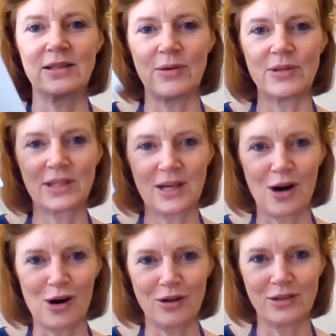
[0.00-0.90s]
So it's
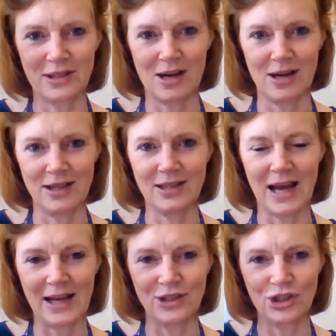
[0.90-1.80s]
card sized
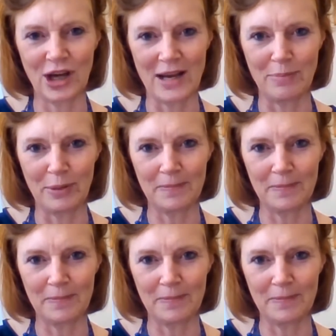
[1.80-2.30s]
and shape.